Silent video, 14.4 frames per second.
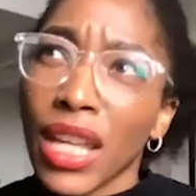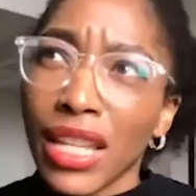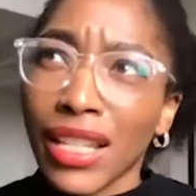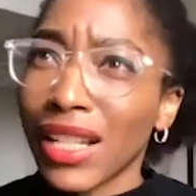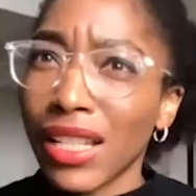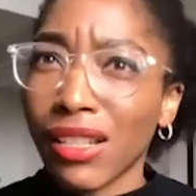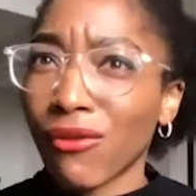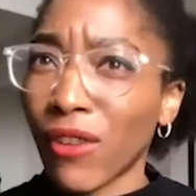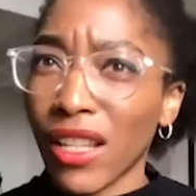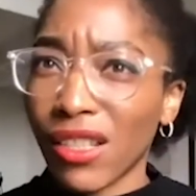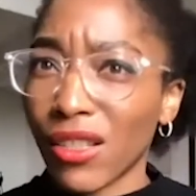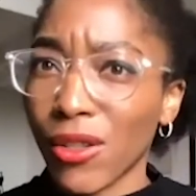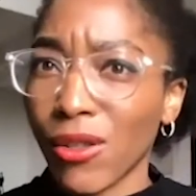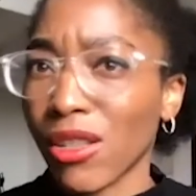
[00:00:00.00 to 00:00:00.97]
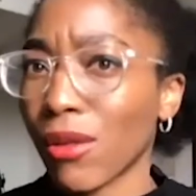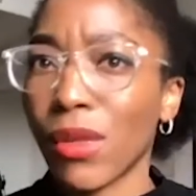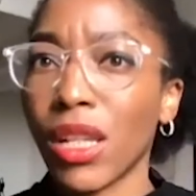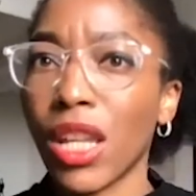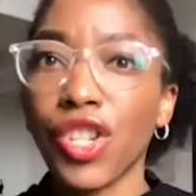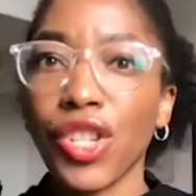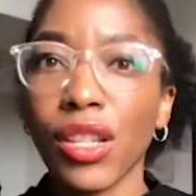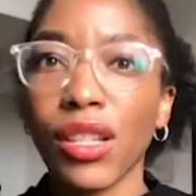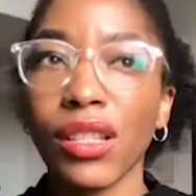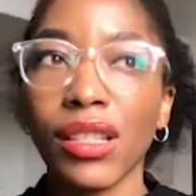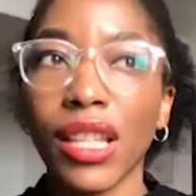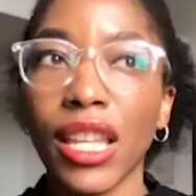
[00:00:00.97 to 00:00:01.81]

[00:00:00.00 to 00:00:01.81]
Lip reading: Italians face discriminations.